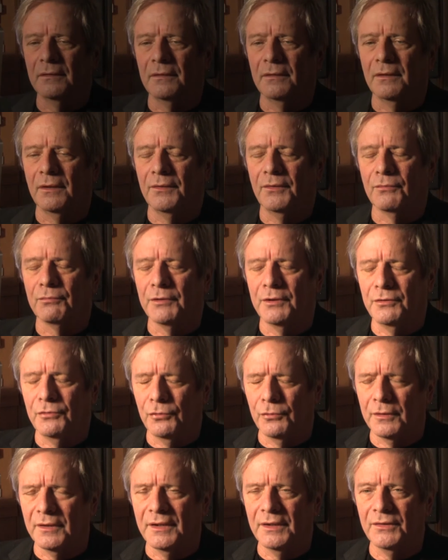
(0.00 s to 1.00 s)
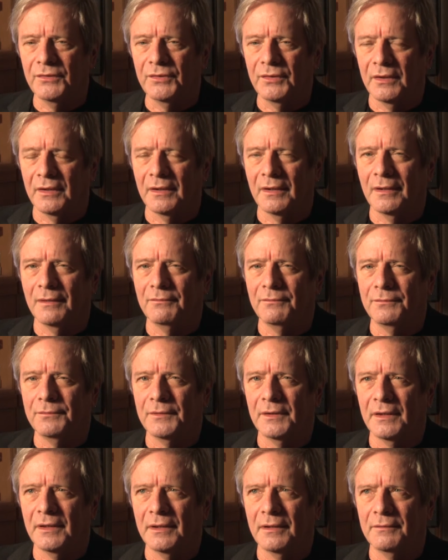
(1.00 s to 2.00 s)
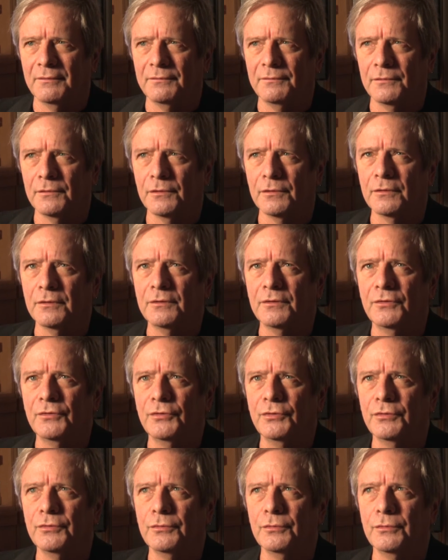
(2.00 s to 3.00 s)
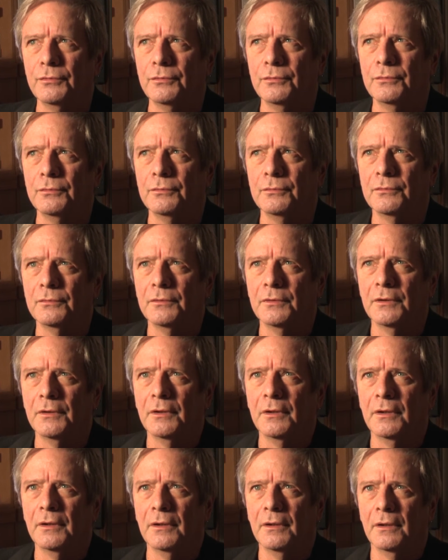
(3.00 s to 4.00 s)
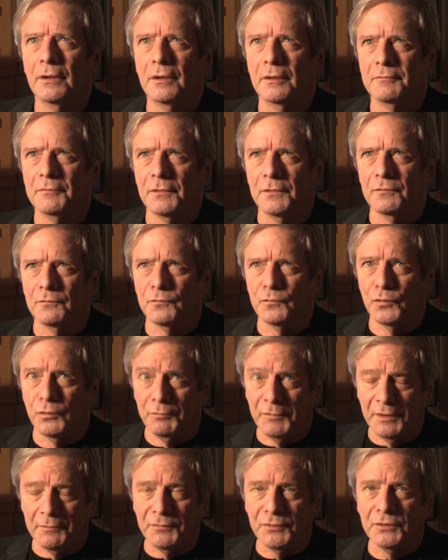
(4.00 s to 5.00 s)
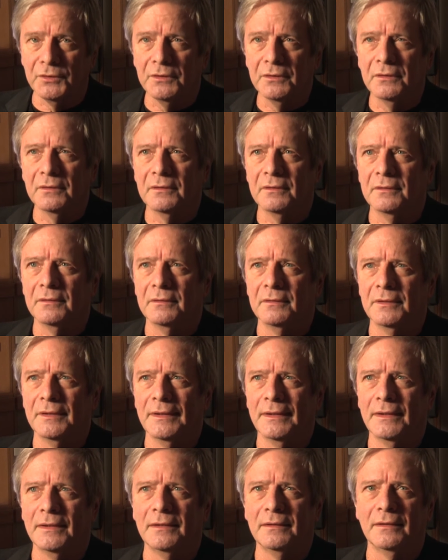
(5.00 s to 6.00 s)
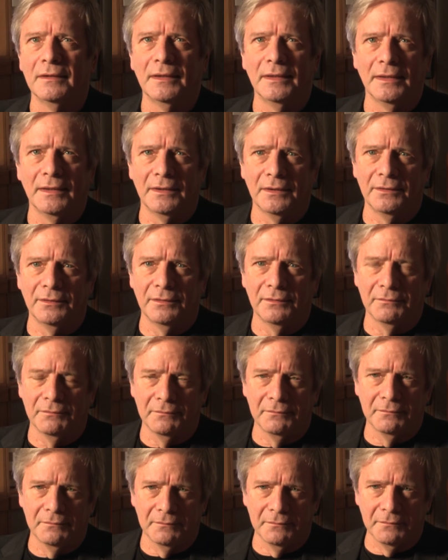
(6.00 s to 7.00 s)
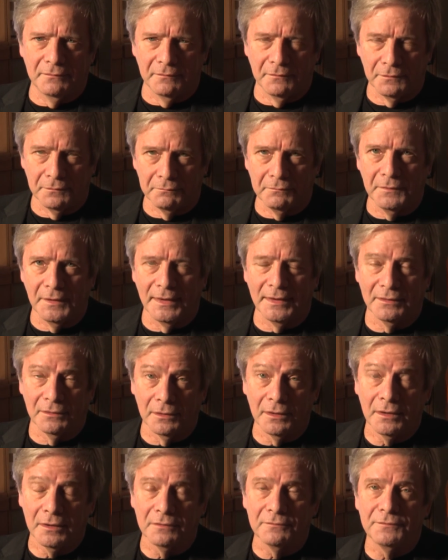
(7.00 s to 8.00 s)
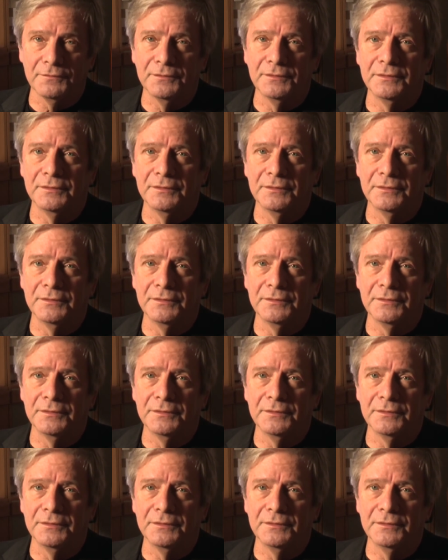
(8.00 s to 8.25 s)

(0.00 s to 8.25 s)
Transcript: On the recordings that I've, I've learned to remember and, and and love